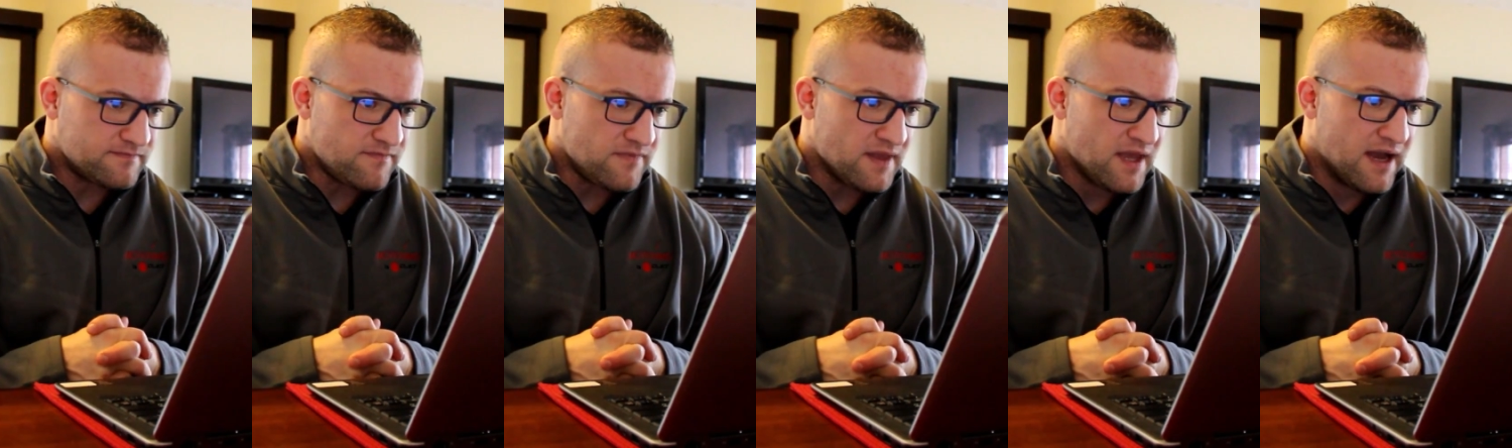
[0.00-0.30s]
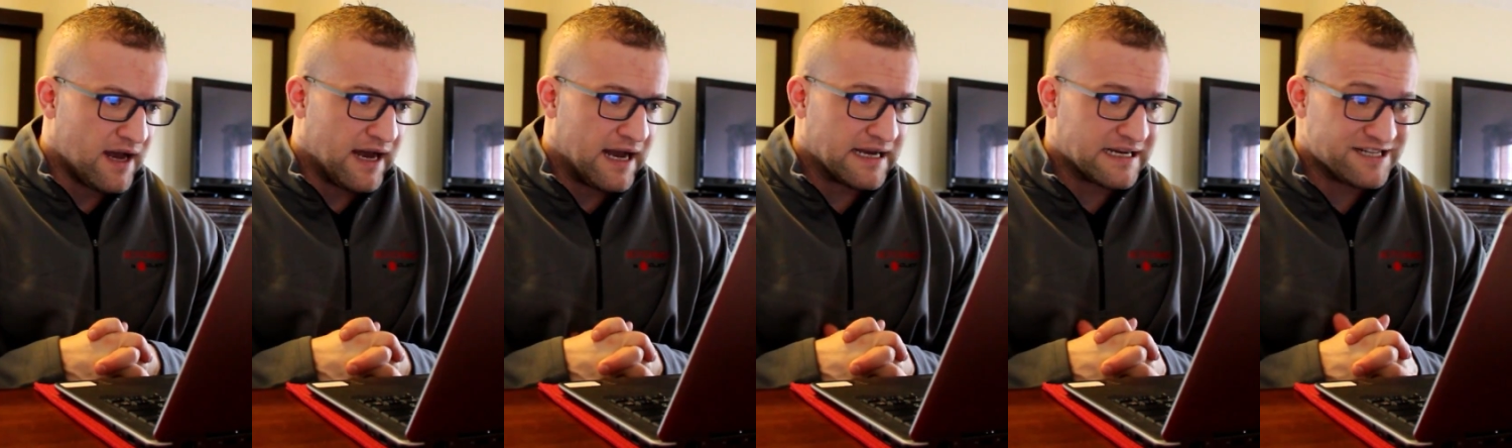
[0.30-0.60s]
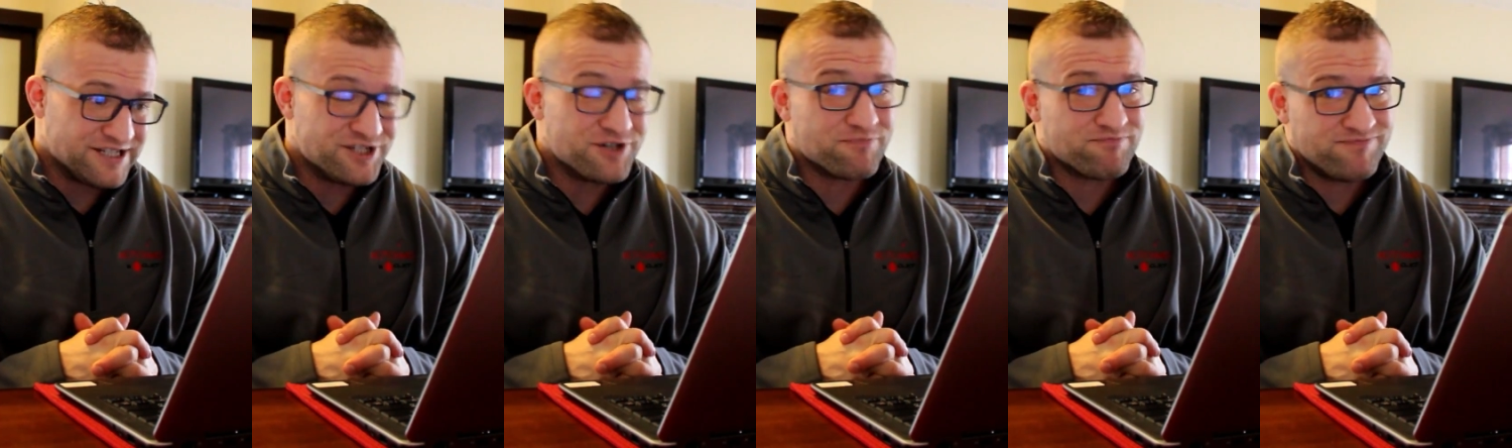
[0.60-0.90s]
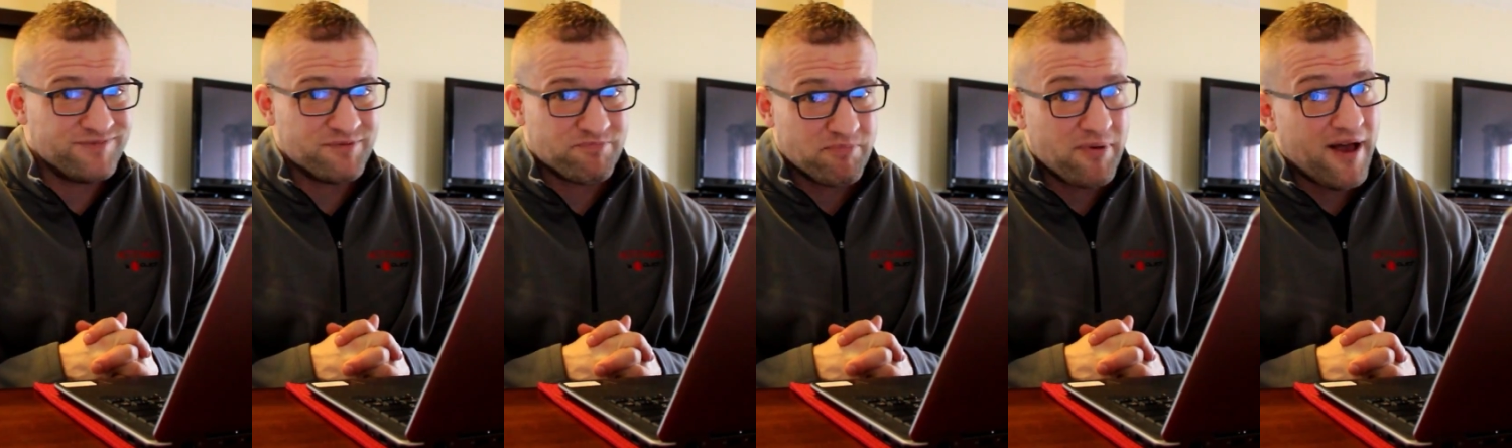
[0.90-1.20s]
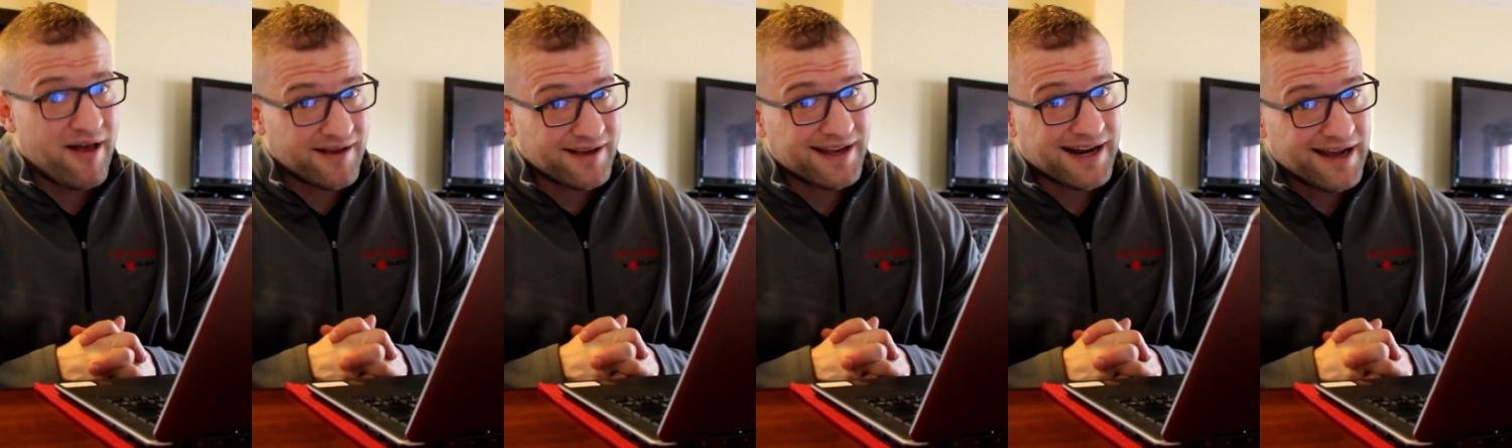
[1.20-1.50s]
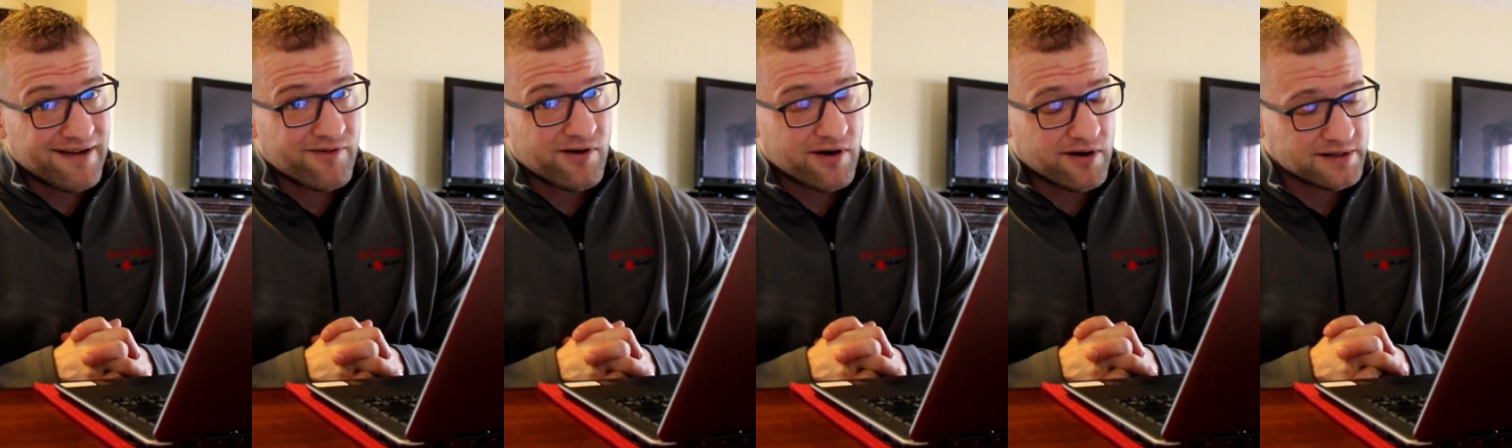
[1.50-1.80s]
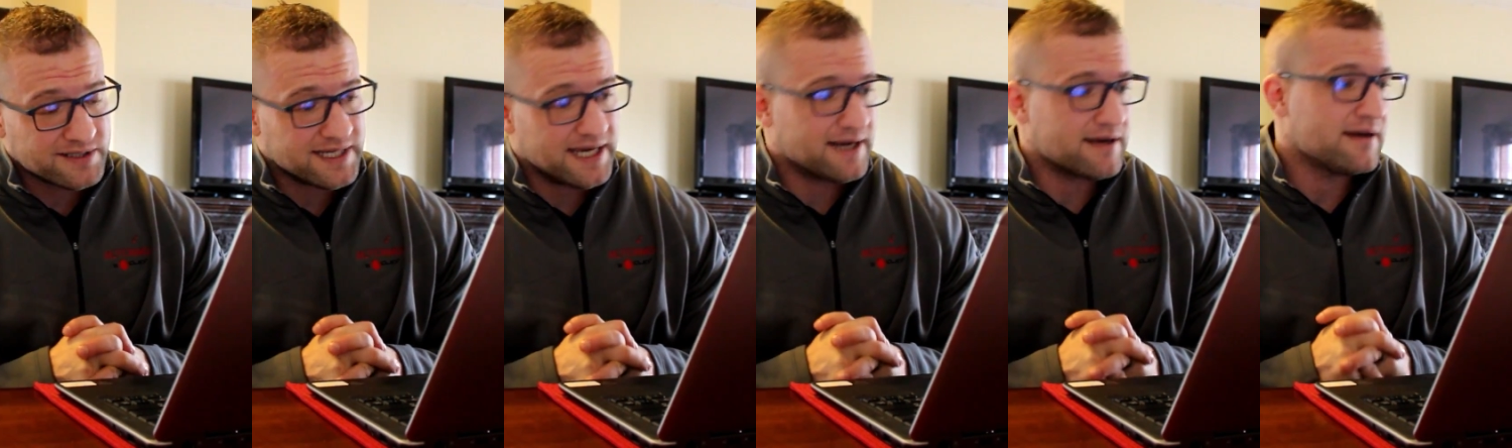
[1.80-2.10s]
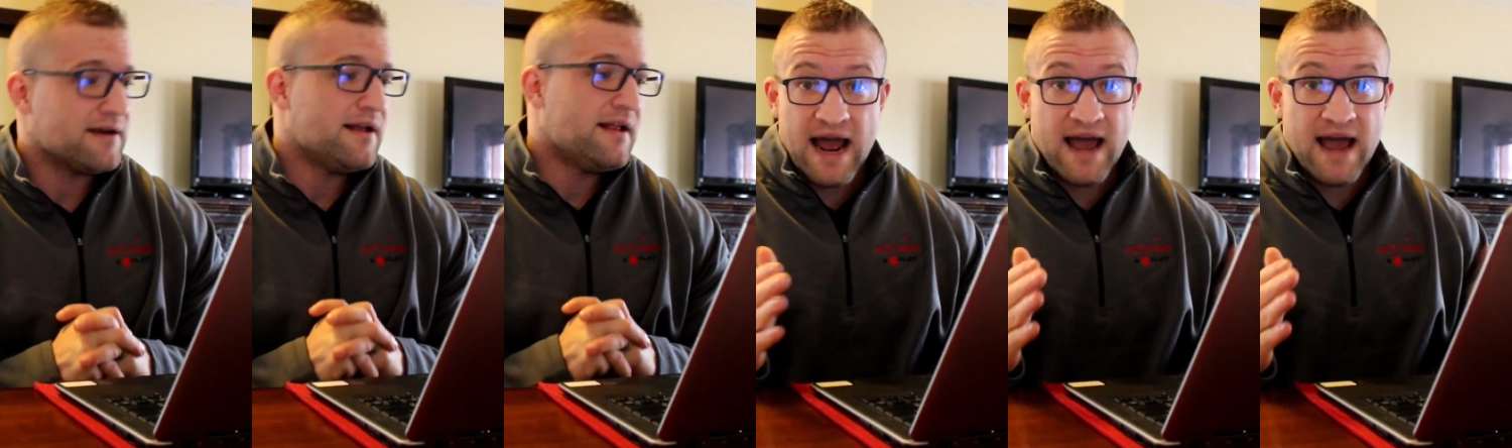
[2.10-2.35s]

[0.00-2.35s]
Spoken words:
because you're probably gonna have a heart attack.